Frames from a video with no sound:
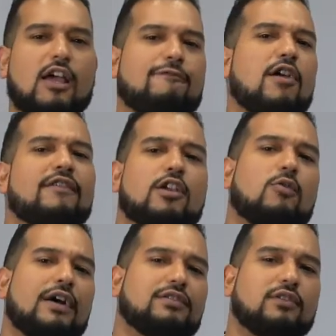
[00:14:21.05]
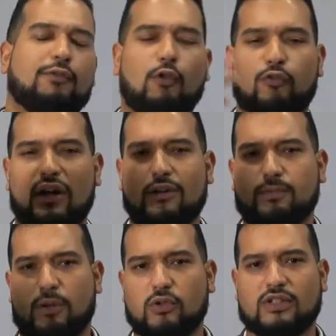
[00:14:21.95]
If you have any questions, feel free to
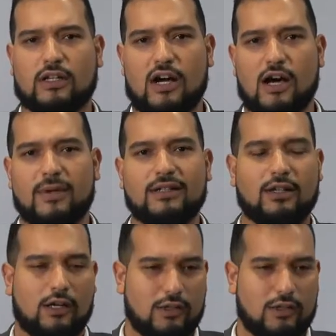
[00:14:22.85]
post a comment